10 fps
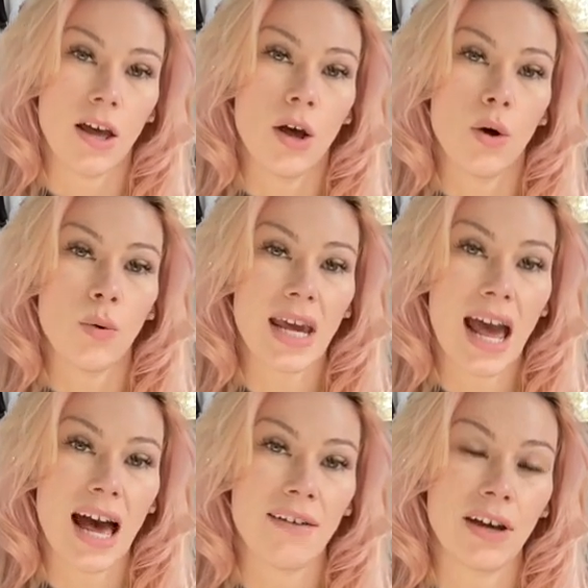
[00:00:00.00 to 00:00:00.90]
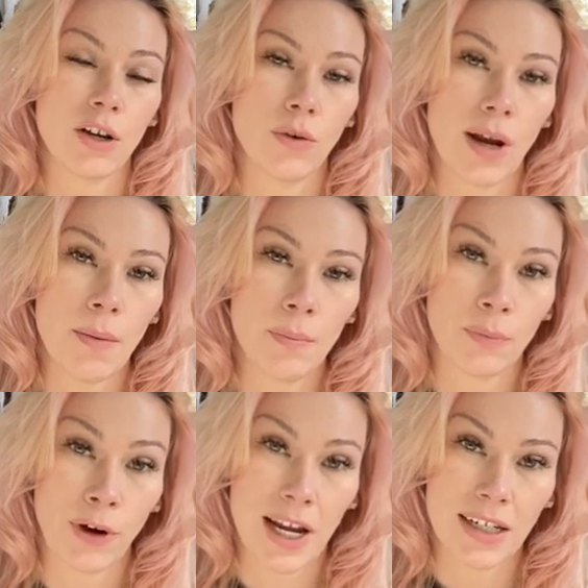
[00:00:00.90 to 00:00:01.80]
We have a great
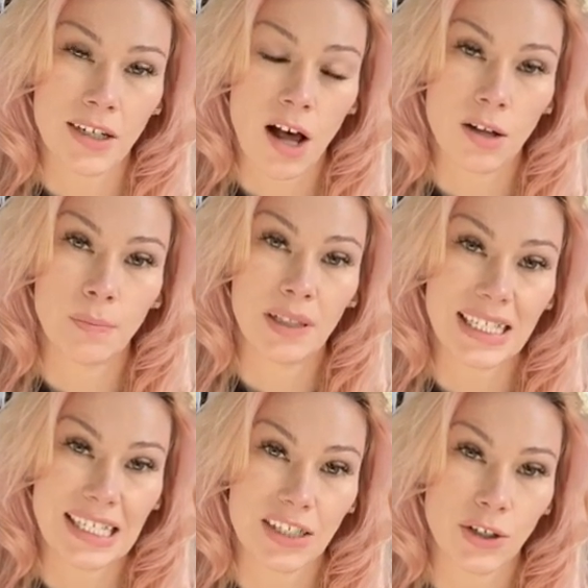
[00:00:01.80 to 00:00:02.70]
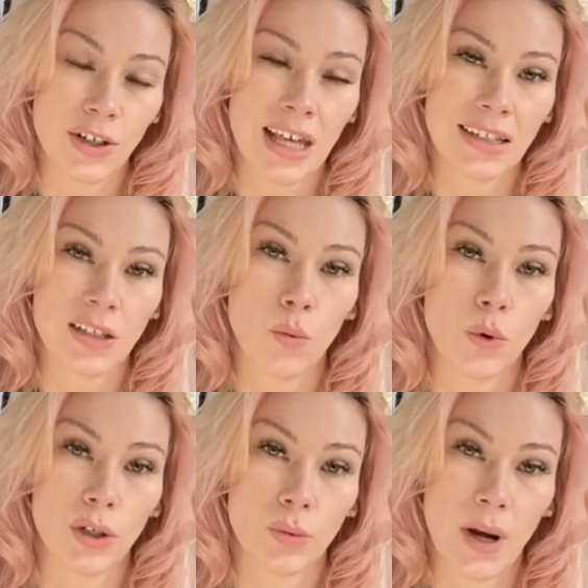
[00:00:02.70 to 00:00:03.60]
brand called Pleaser. That's a
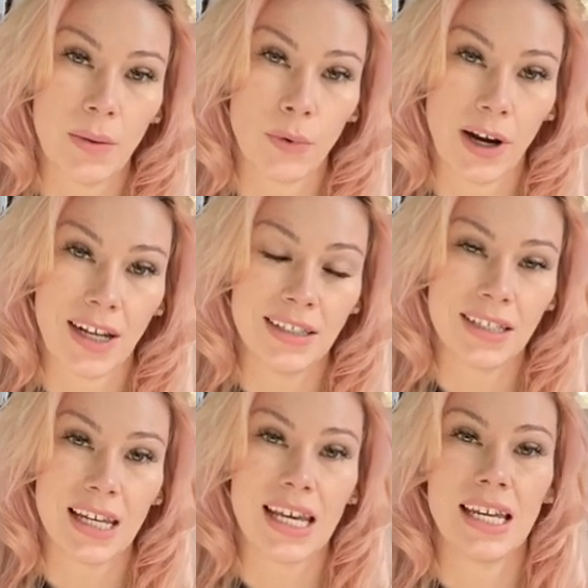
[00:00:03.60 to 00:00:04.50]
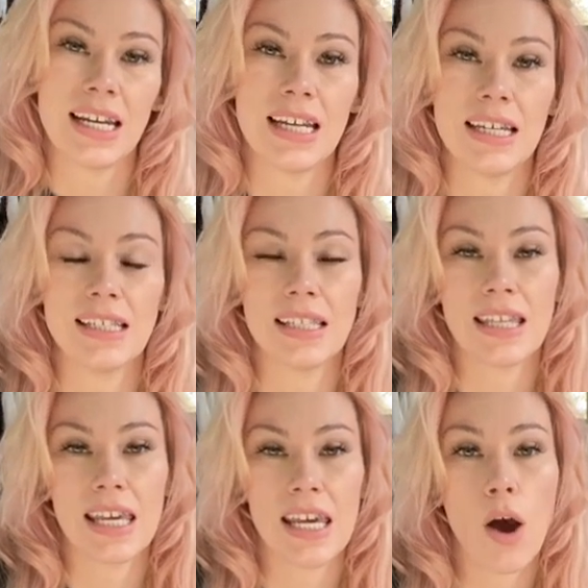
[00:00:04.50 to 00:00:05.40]
worldwide brand. It is
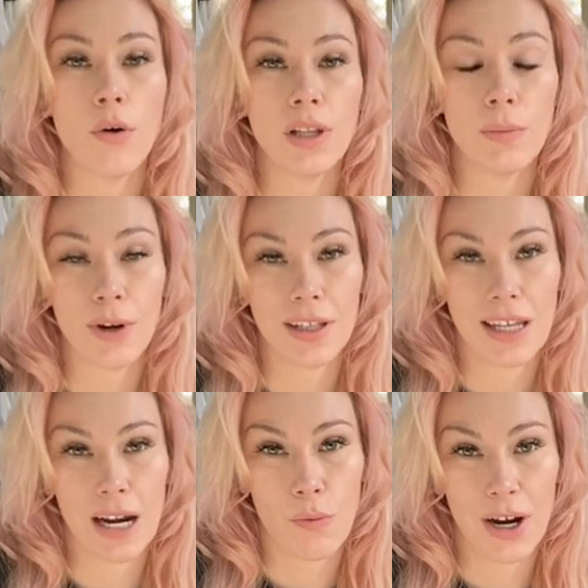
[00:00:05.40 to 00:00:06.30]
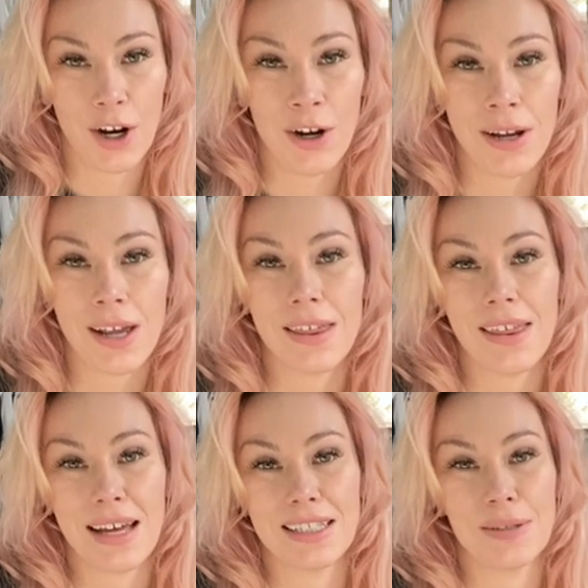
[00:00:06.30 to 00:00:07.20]
the only brand that I wear.
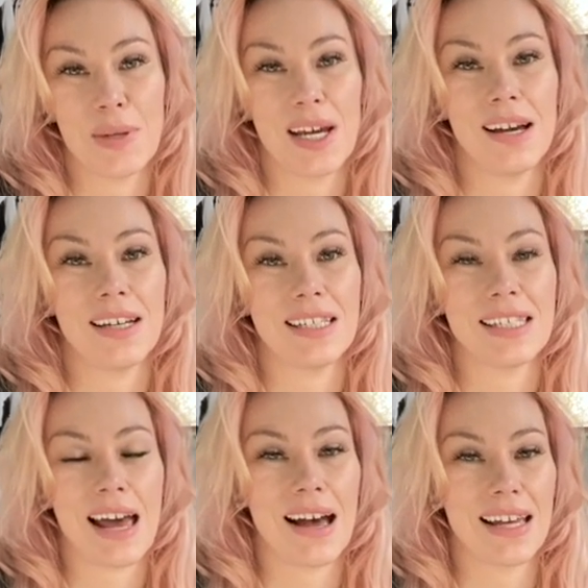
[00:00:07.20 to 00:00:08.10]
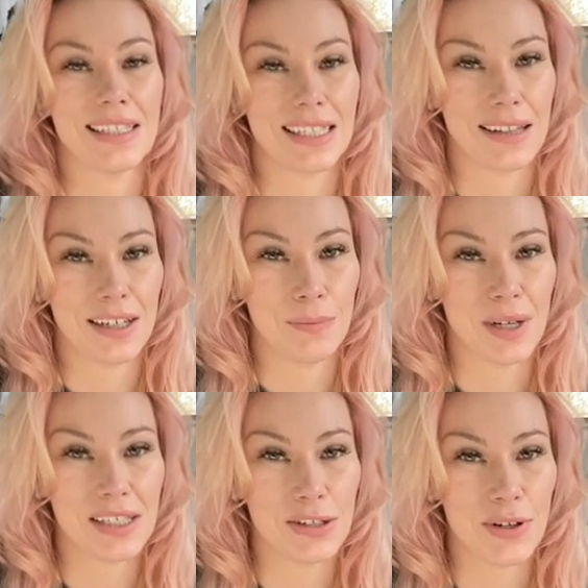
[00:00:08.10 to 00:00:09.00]
That's because I sell it in my
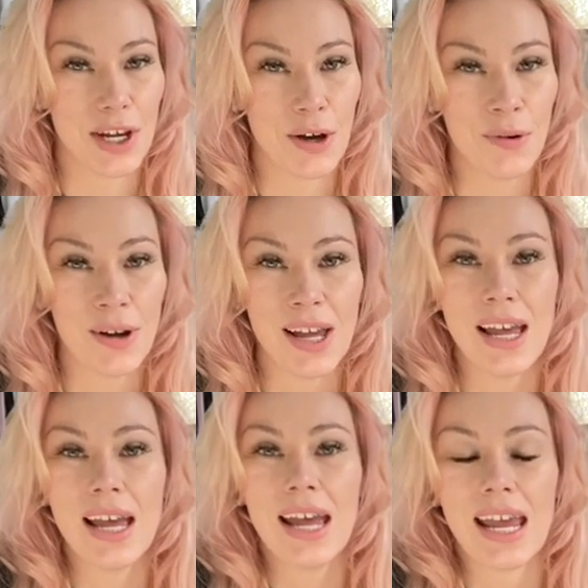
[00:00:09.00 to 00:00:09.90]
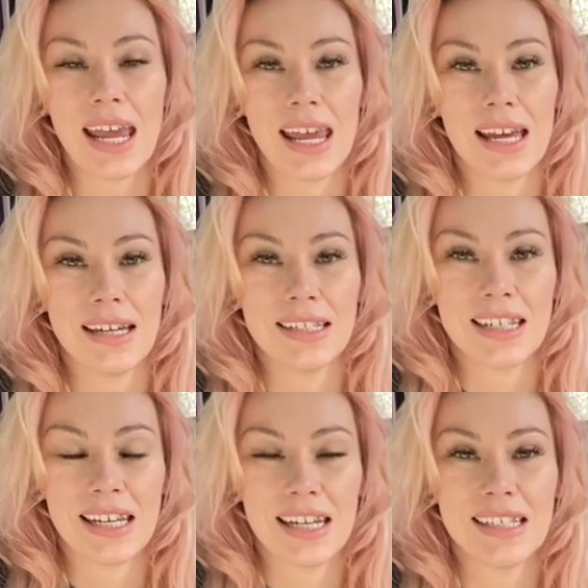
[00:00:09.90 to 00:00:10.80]
studio and
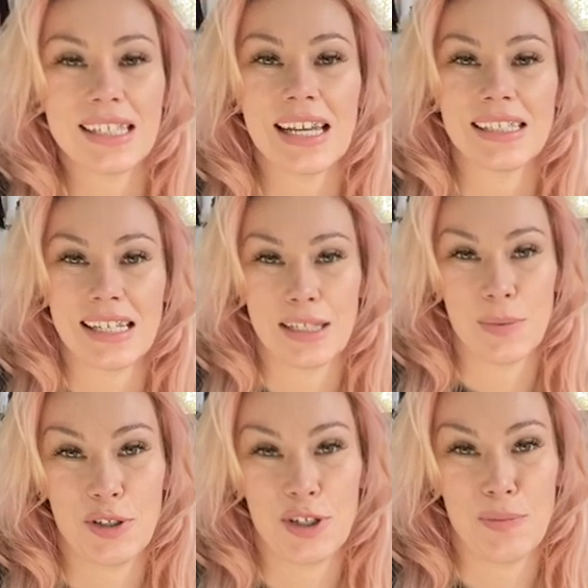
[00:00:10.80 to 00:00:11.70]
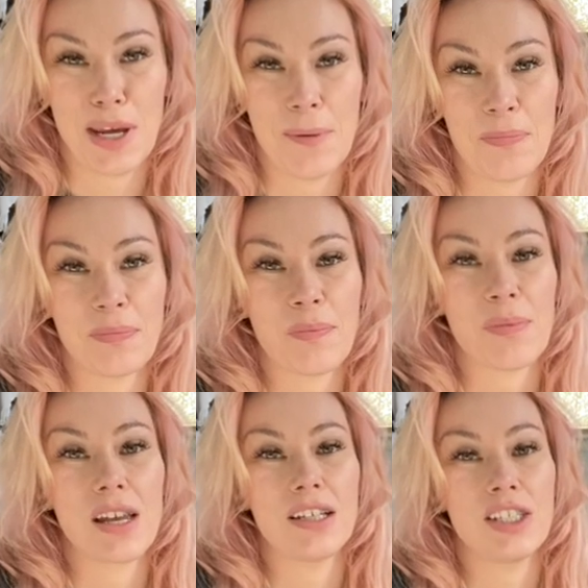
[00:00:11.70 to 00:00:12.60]
it is accessible me.
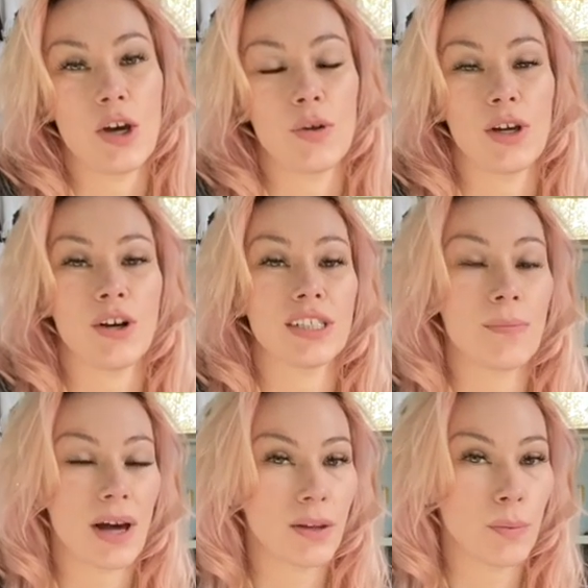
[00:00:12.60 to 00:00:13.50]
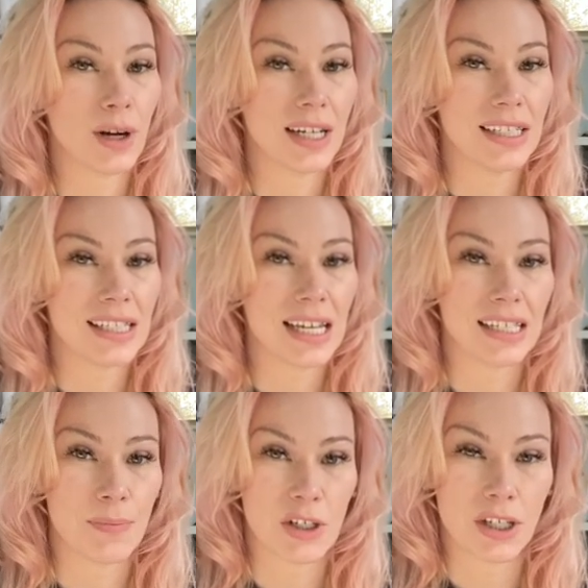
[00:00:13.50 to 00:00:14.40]
So there are some other brands,
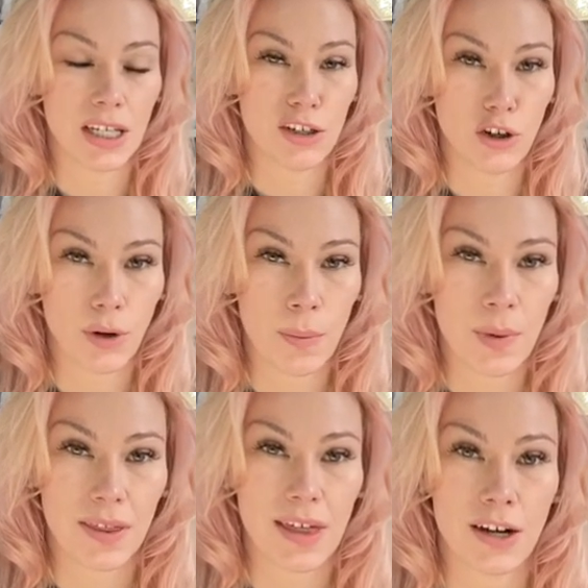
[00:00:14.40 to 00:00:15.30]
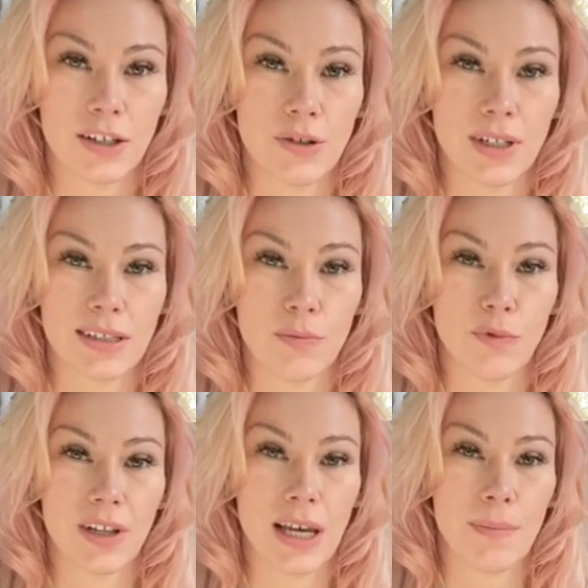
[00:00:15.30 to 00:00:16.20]
especially in Europe, that are doing some
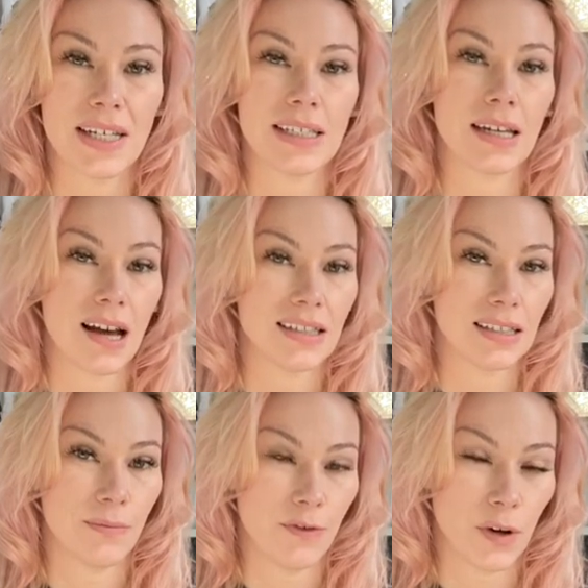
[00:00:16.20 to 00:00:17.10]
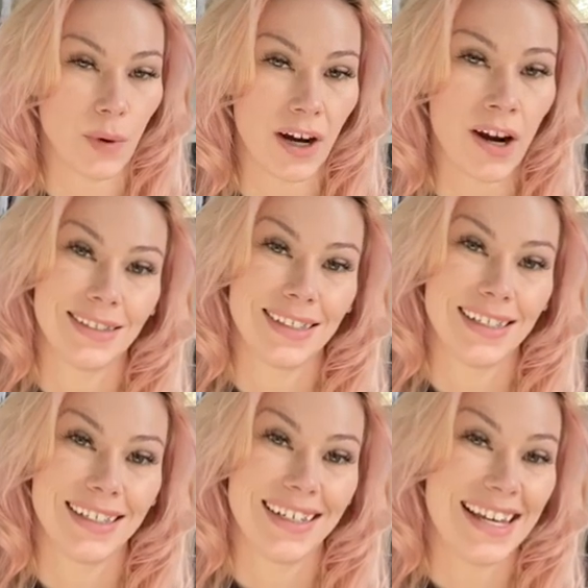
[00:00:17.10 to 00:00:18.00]
really amazing custom footwear.
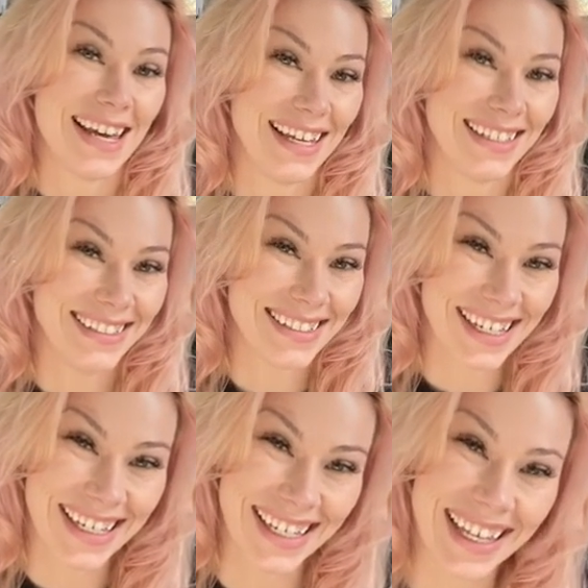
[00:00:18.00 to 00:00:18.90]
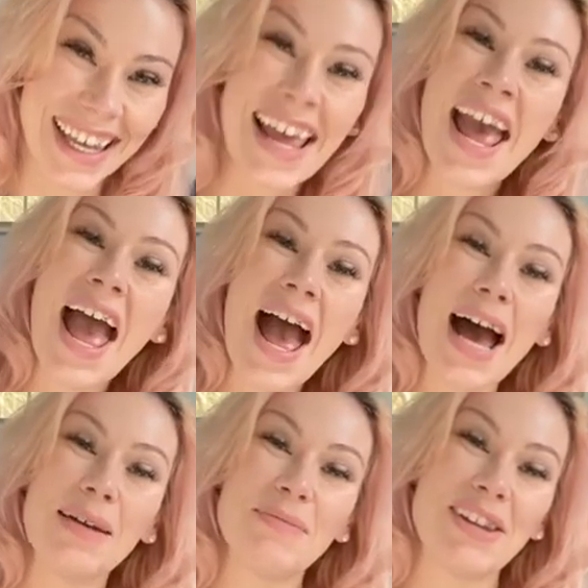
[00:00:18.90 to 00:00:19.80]
Hint,
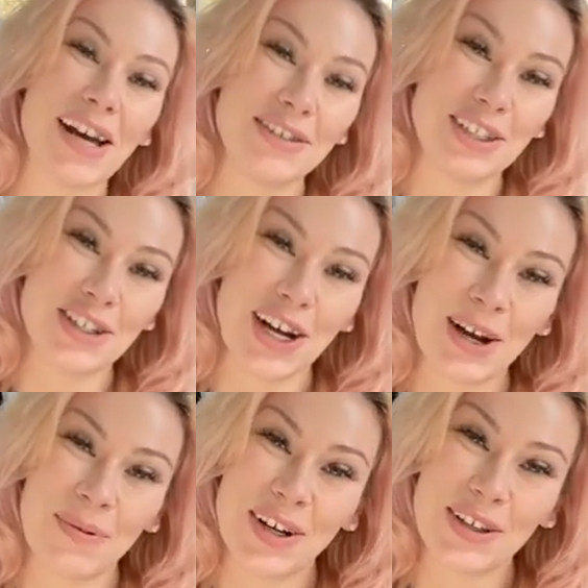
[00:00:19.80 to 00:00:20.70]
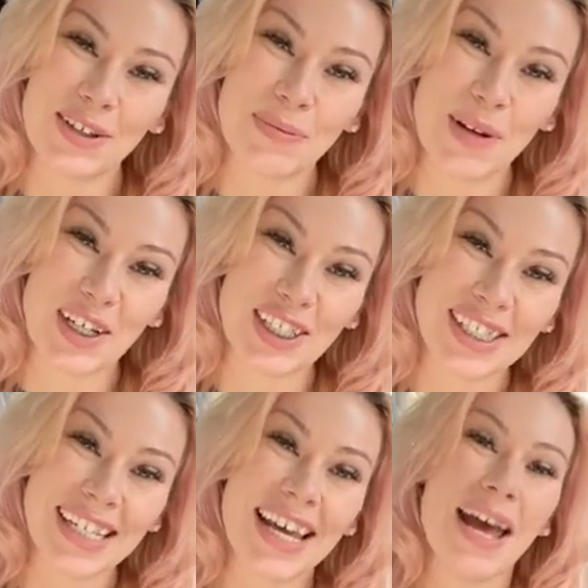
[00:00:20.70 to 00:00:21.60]
I'm down to try one of those pairs,
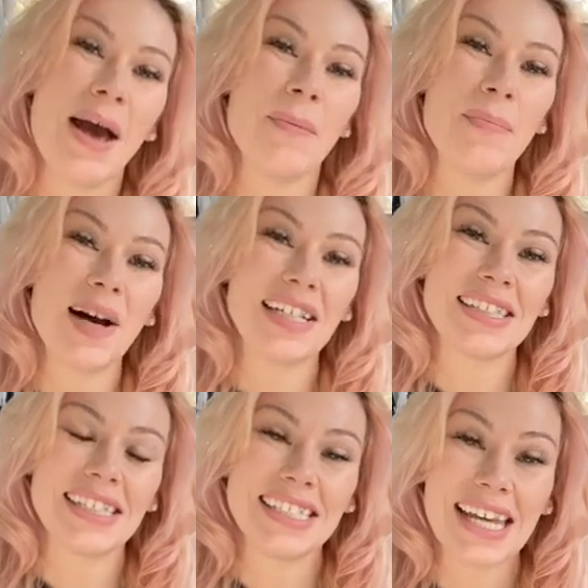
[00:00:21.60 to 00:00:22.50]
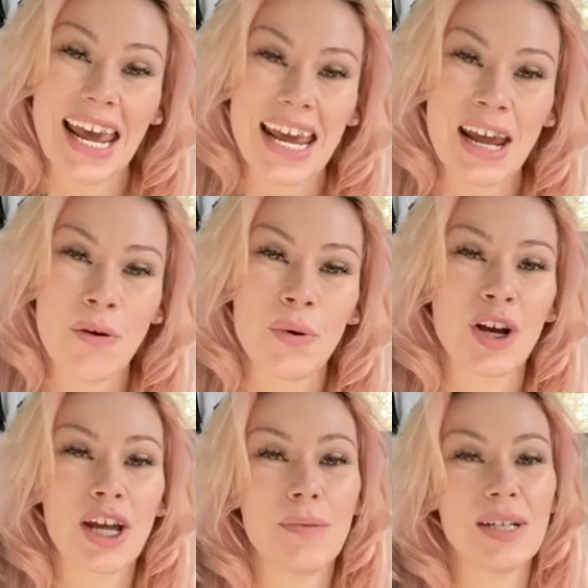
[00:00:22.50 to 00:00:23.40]
but today we're
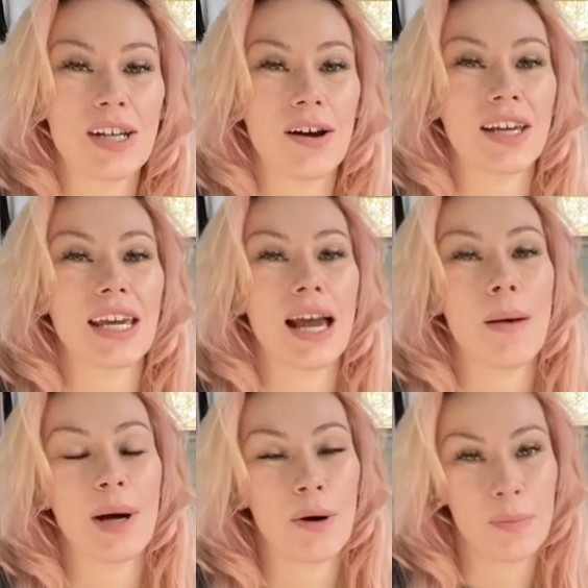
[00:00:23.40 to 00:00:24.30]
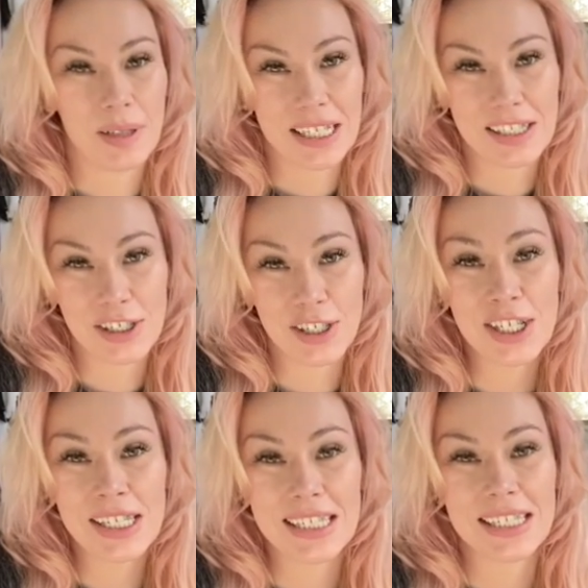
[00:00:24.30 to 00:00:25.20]
gonna be talking about Pleaser
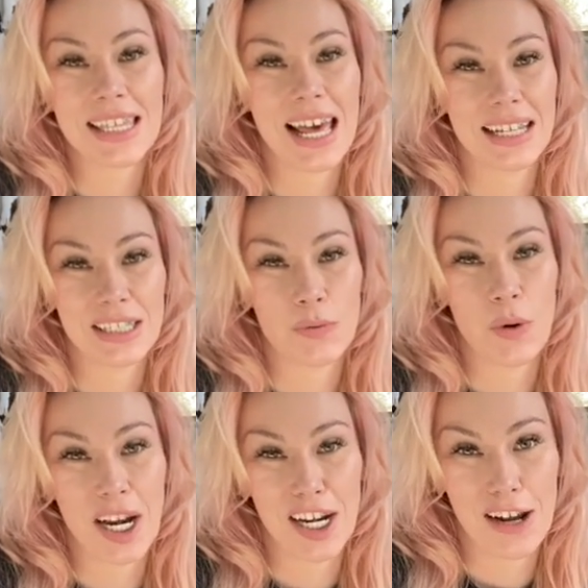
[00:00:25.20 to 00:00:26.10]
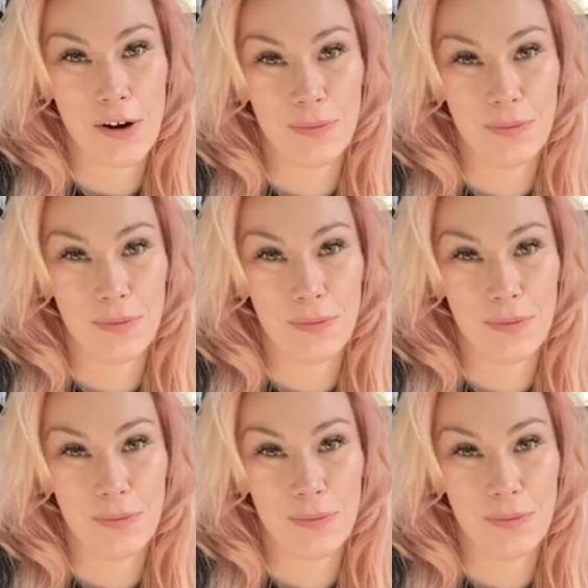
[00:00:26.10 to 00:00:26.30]
since that's what I know.